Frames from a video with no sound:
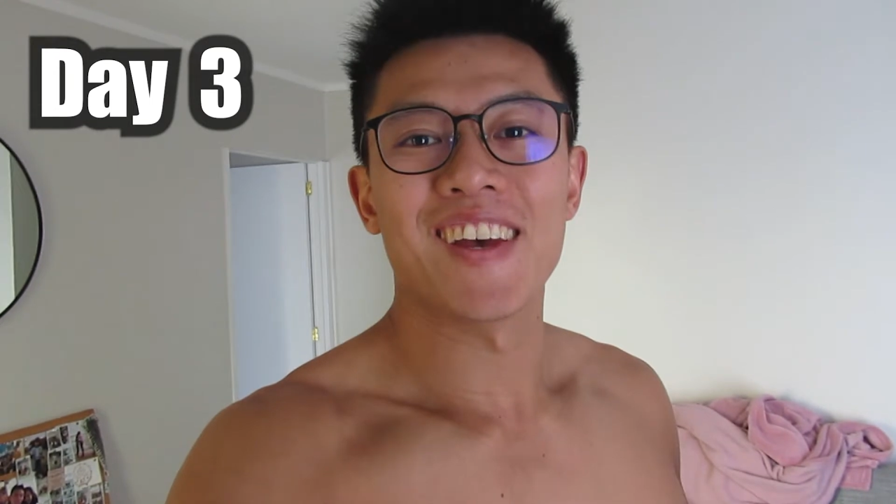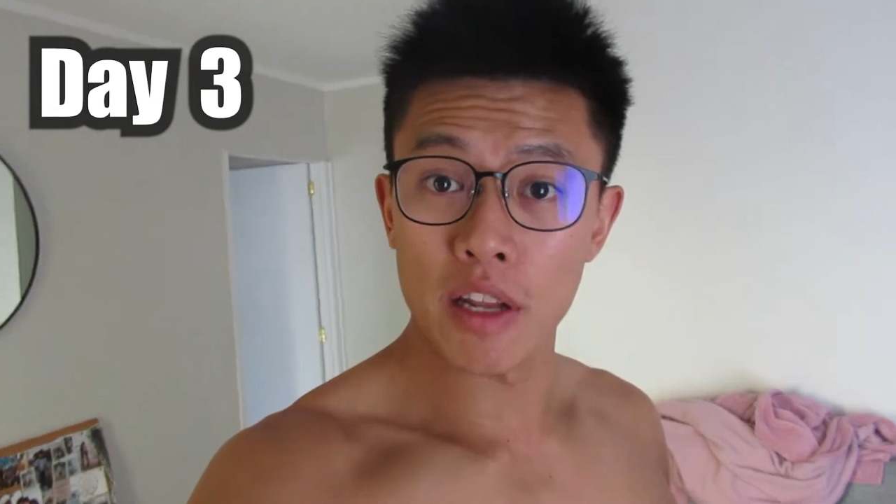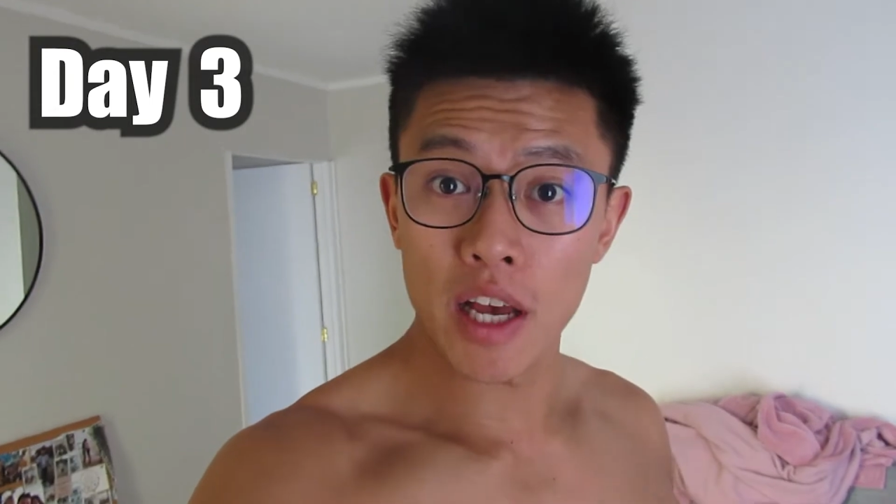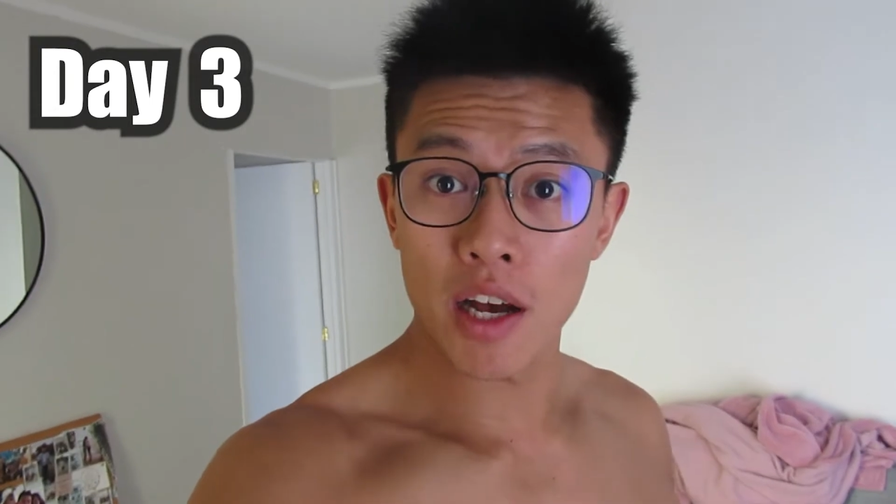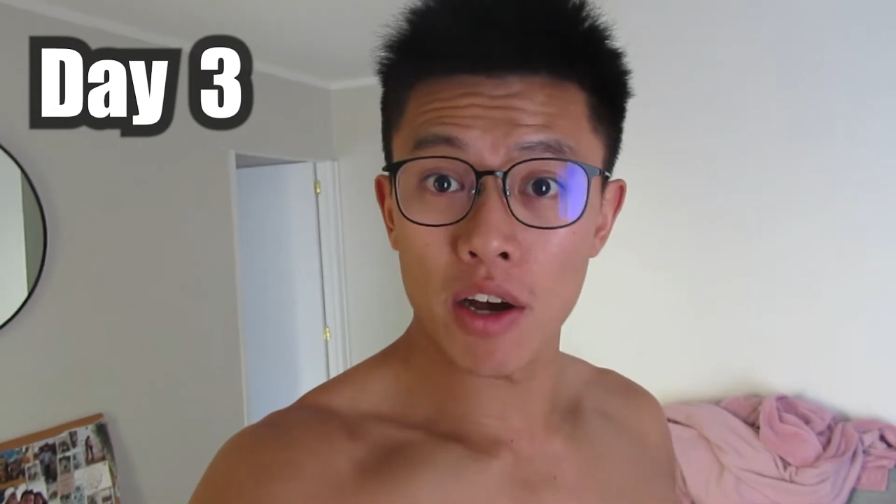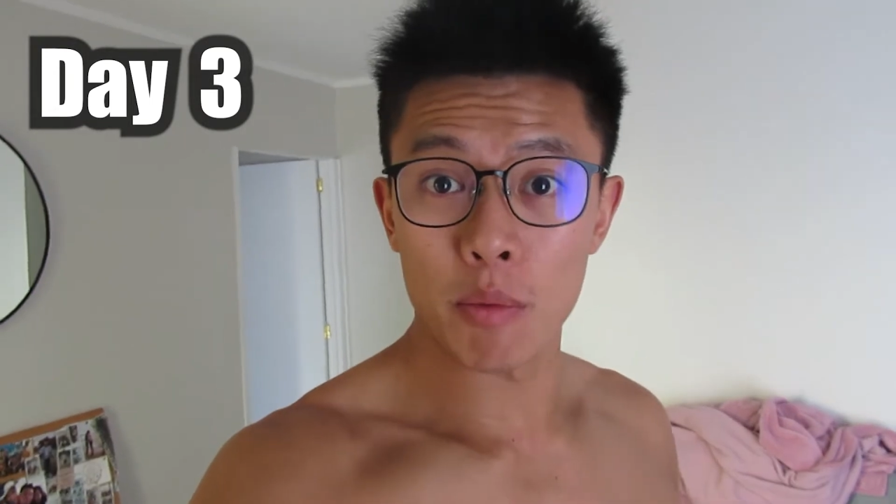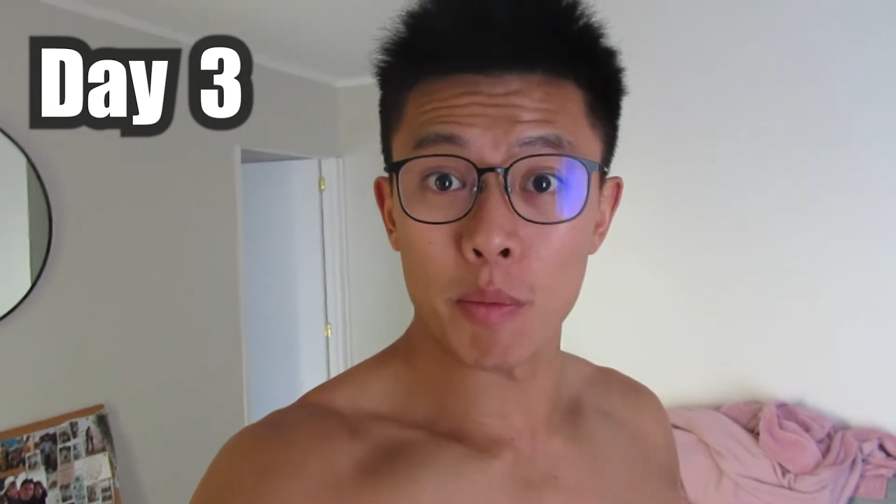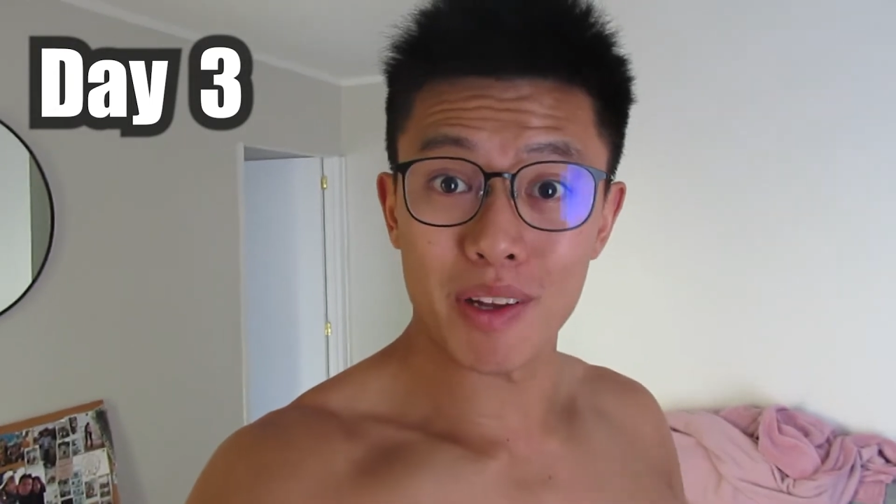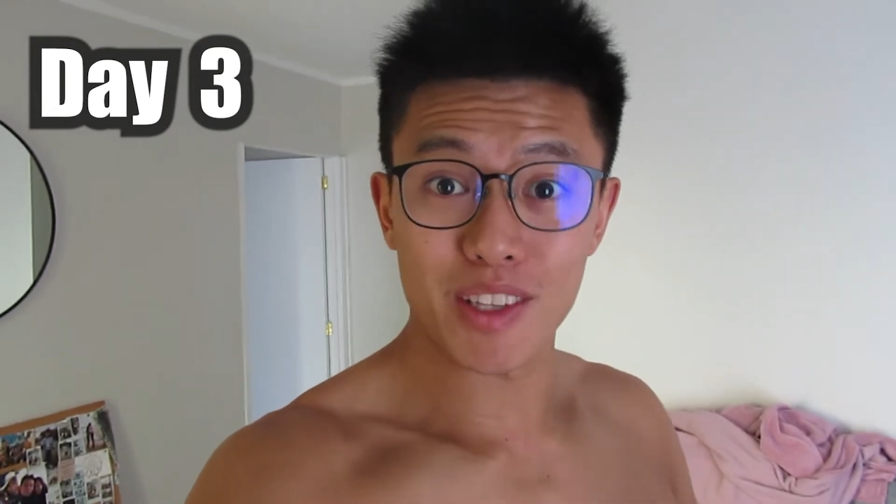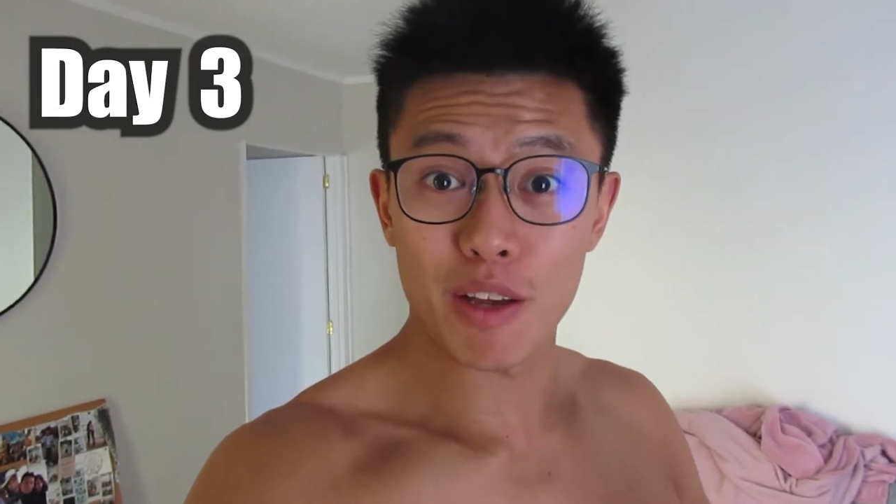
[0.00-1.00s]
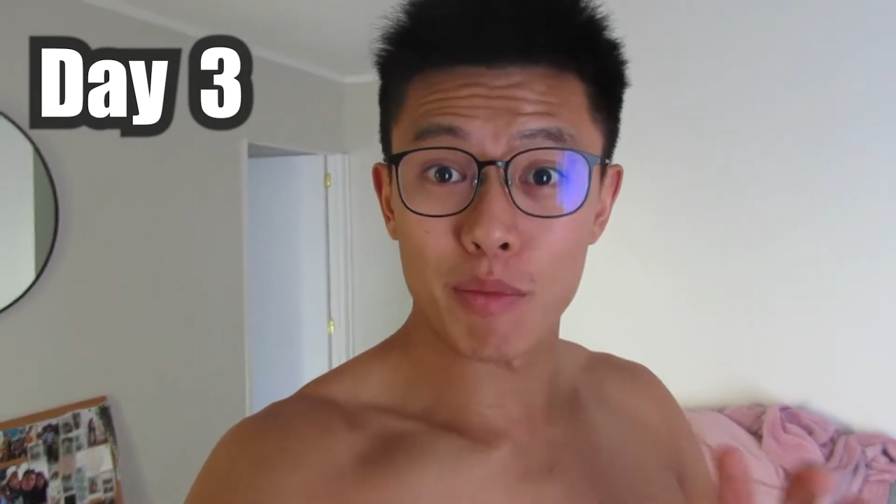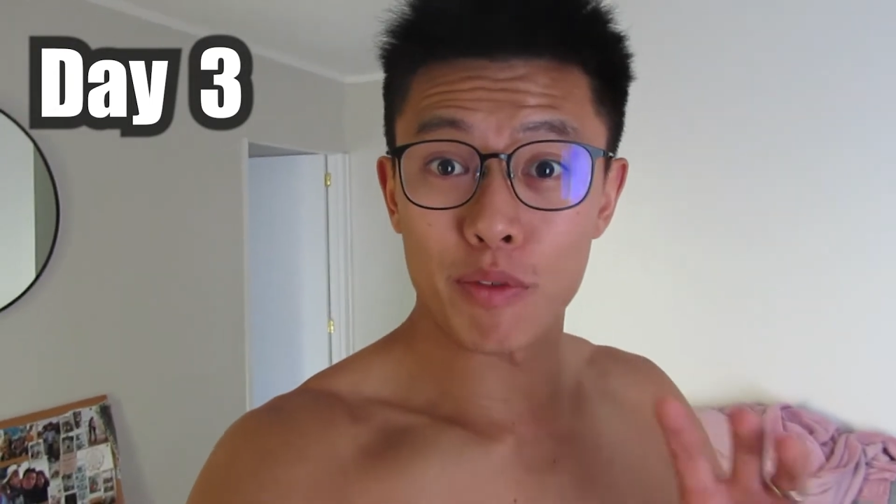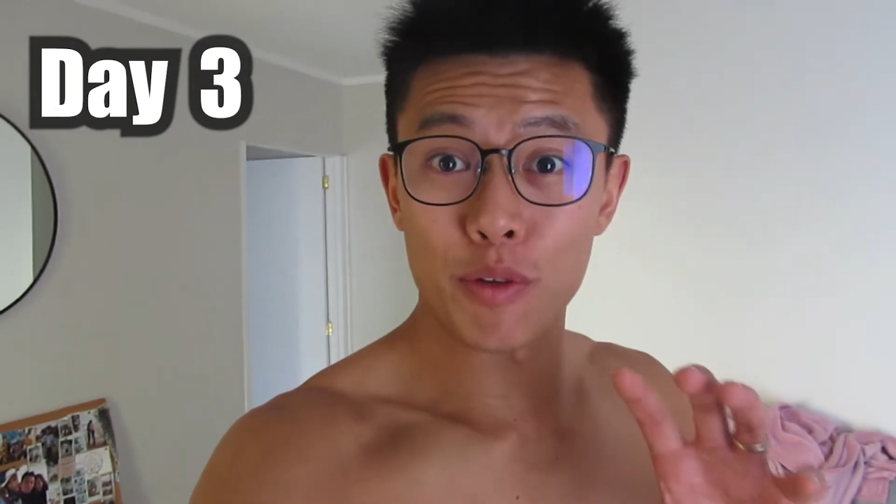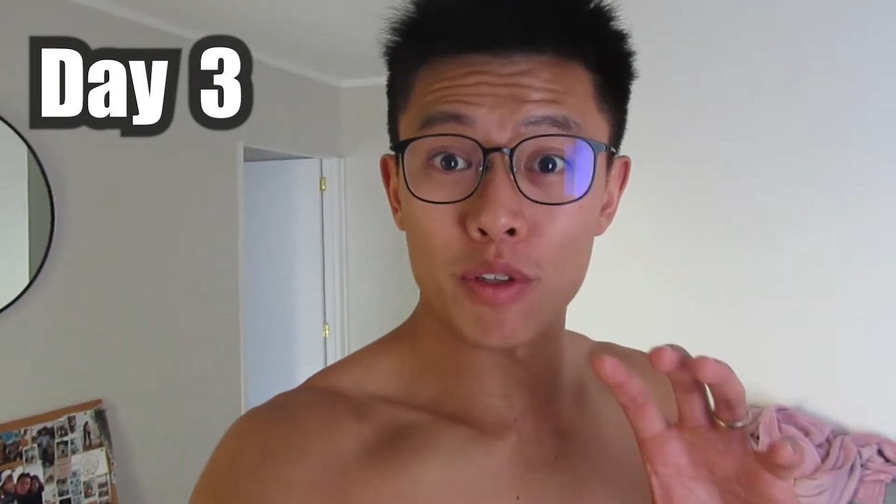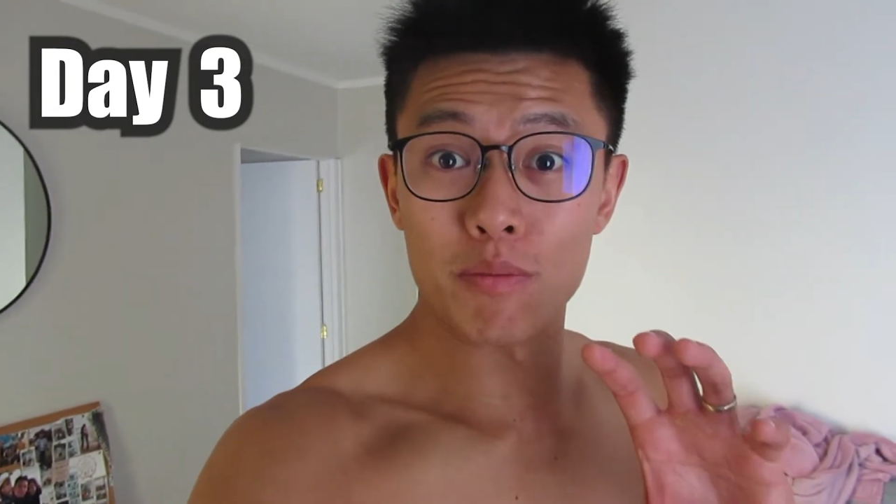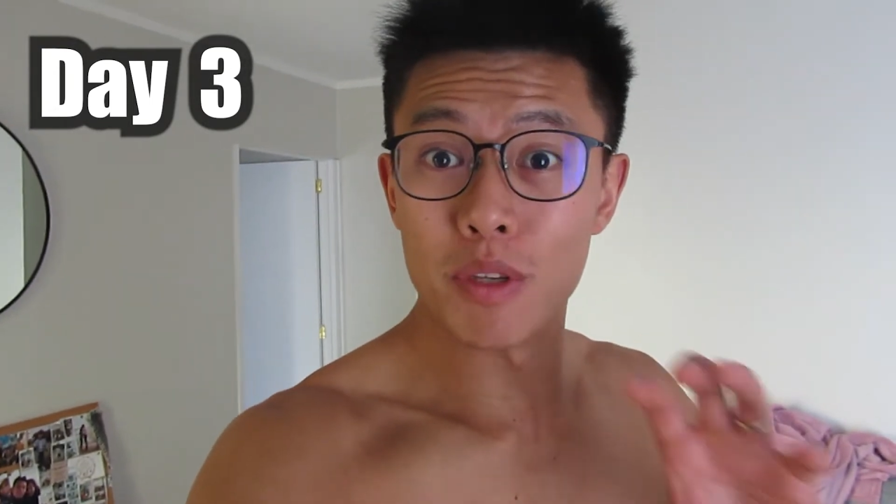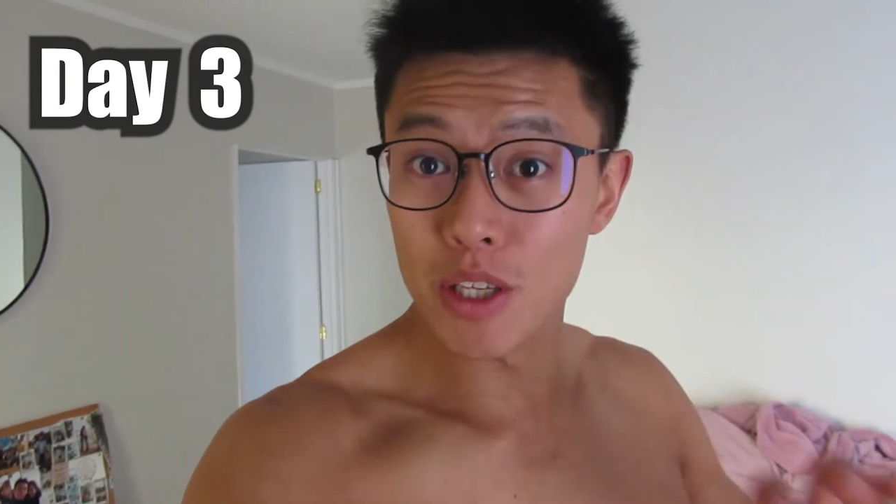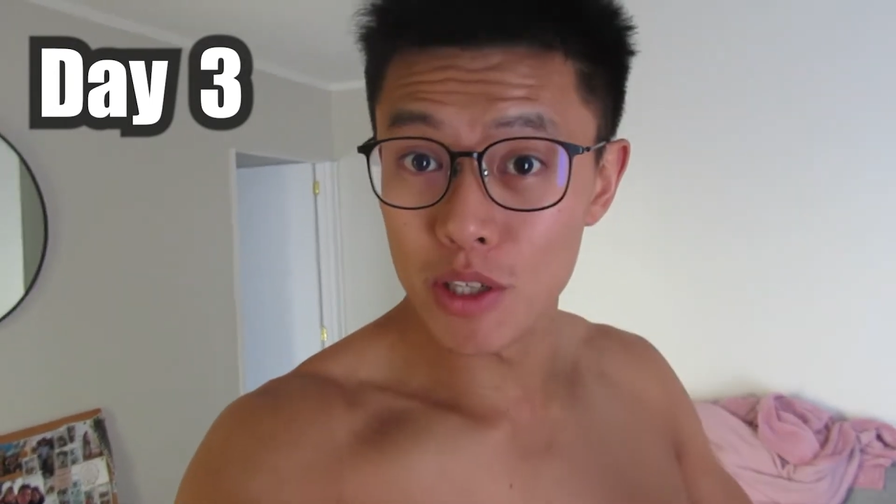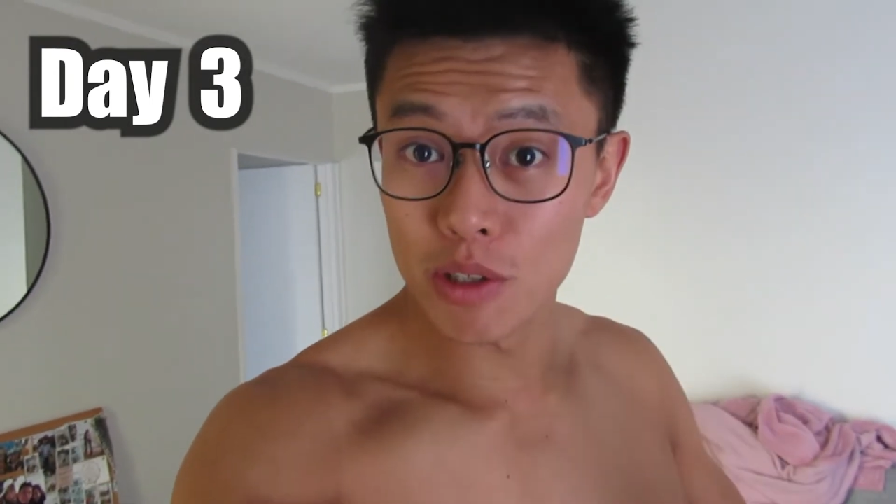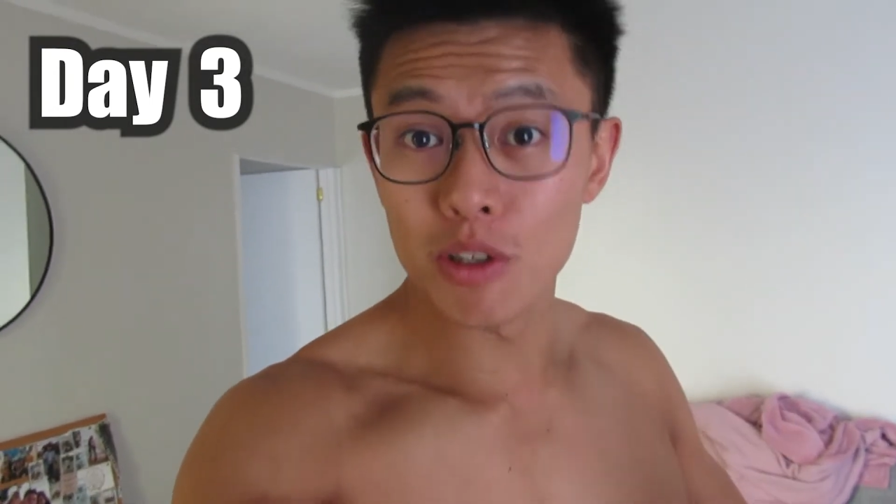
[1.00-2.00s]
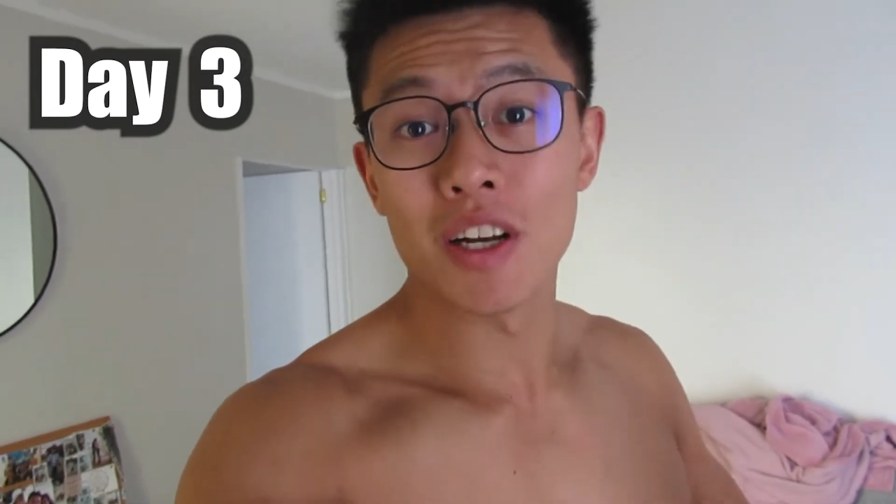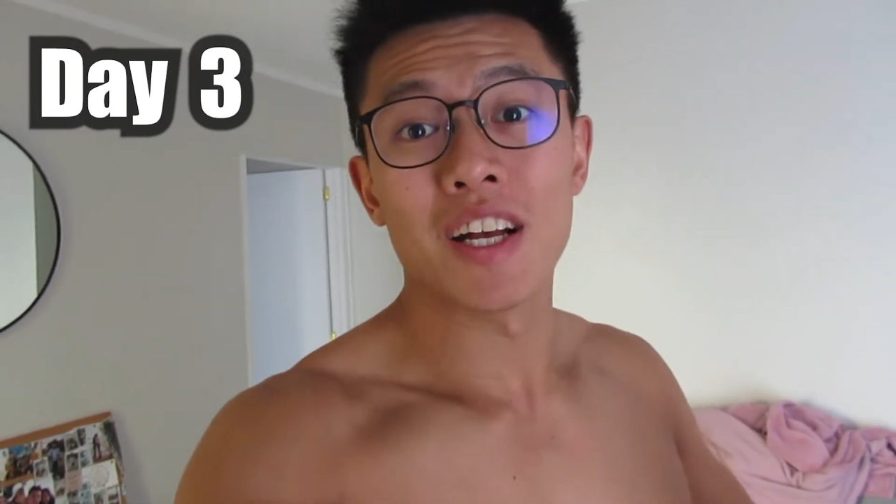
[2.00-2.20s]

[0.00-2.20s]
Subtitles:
Now I'm about to have my first meal